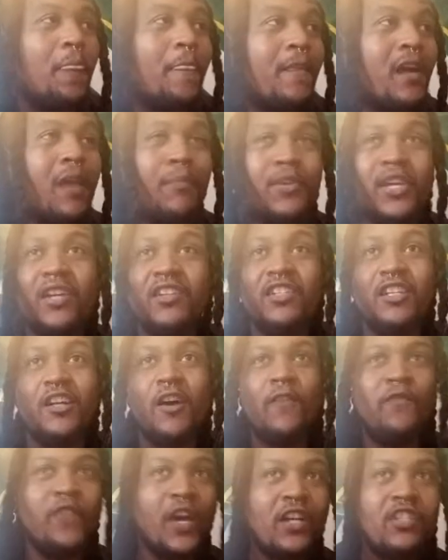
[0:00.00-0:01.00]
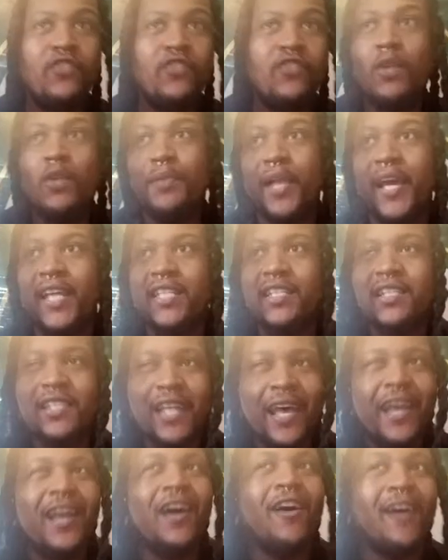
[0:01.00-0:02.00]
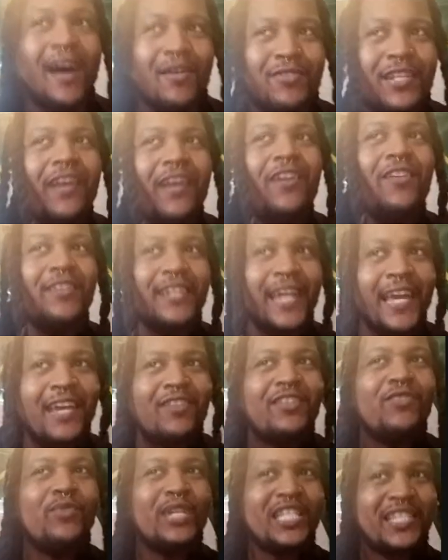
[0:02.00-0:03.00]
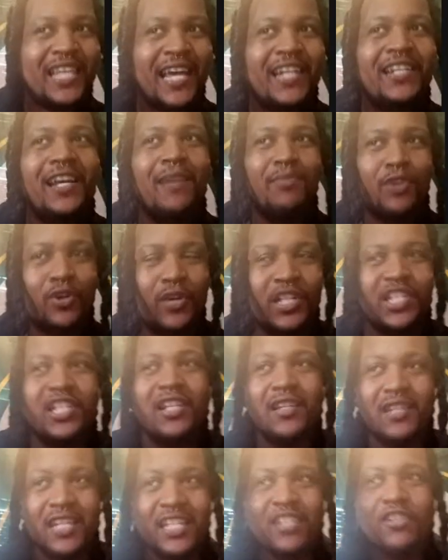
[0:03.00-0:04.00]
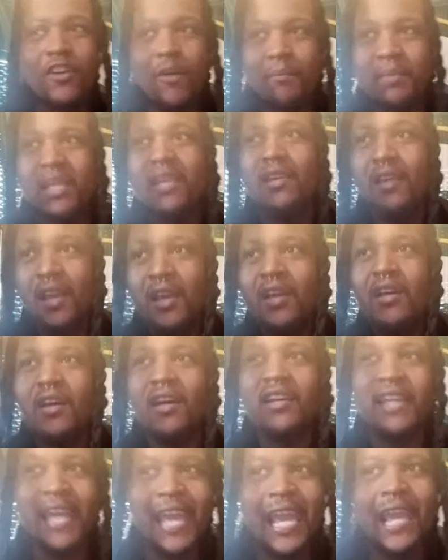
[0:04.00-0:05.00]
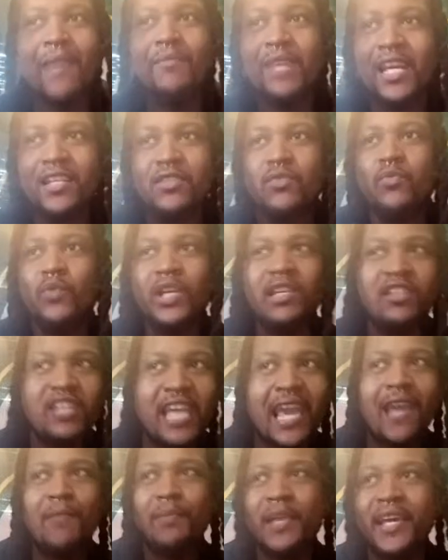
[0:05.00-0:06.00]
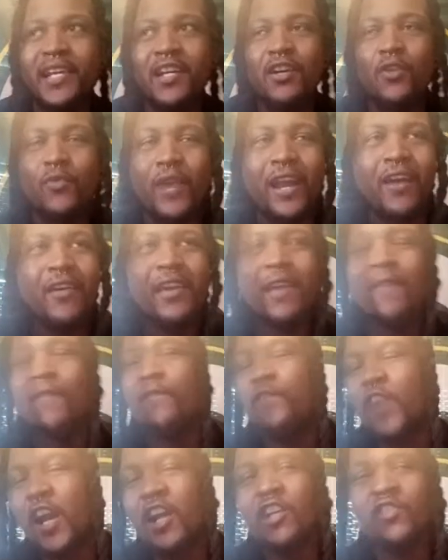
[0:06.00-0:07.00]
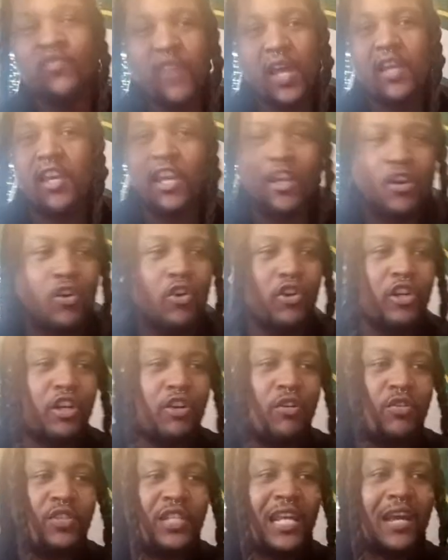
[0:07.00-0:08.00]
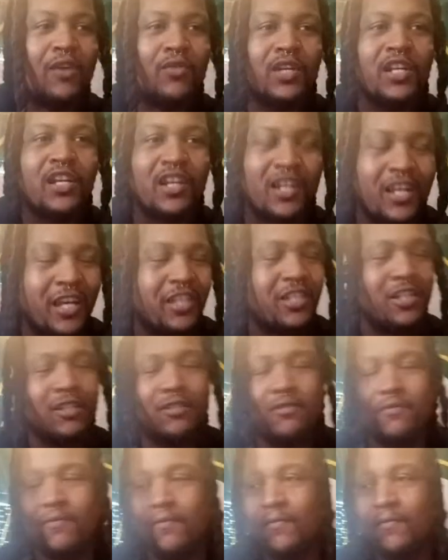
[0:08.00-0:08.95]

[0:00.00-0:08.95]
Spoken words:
couple years ago, first few plays, it's like, I was like, okay, we setting up Christian. This going to be a game we game planning around him. First fucking quarter goes down with a concussion.